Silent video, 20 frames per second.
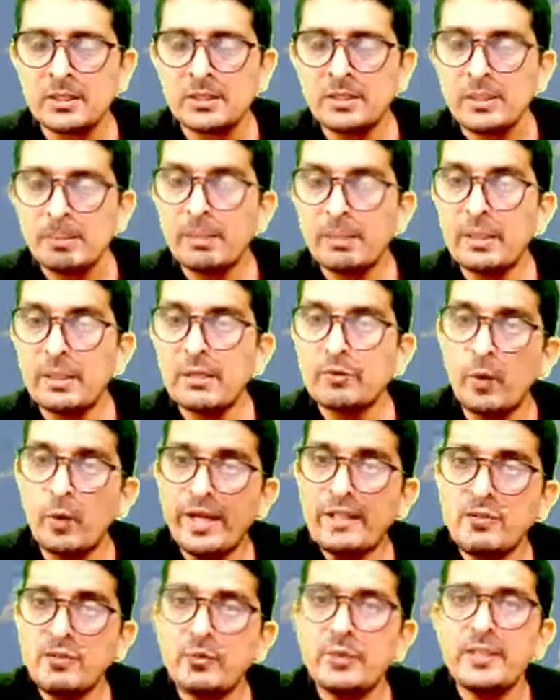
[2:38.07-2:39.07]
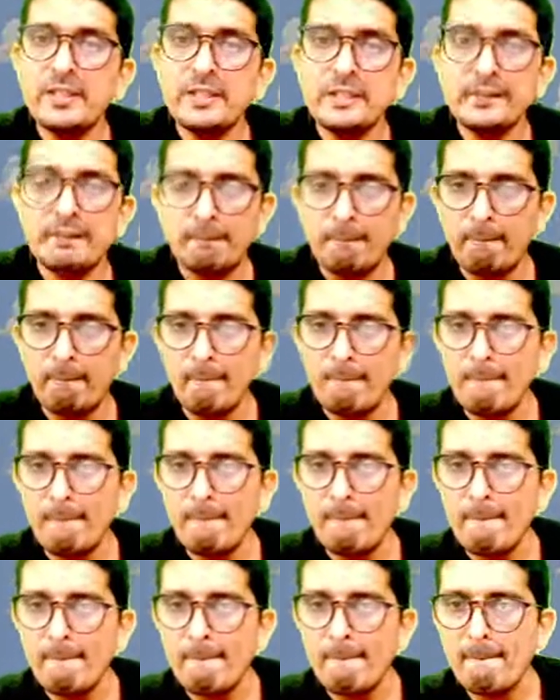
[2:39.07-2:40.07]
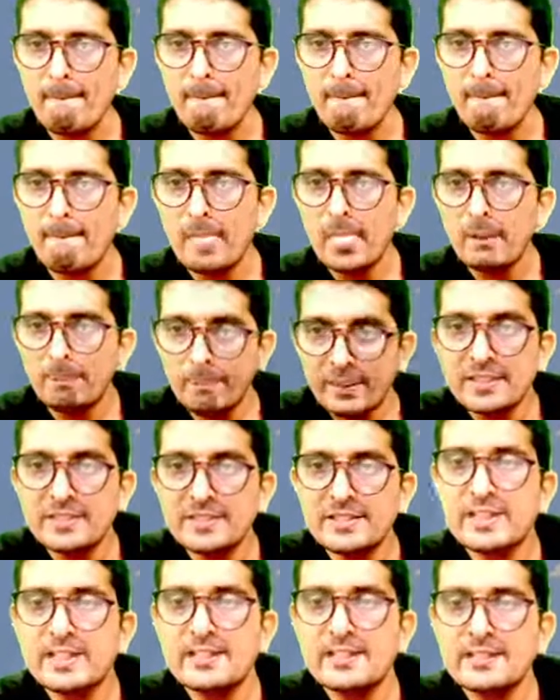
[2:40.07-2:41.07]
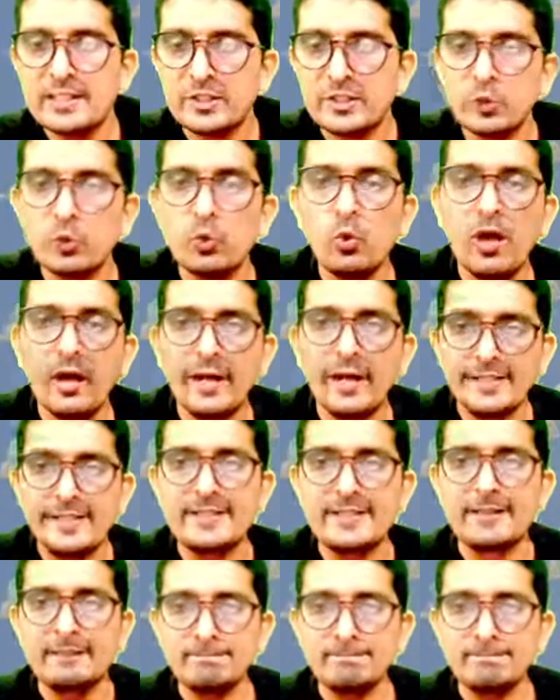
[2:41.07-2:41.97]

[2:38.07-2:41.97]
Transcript: But when we purchase a new item,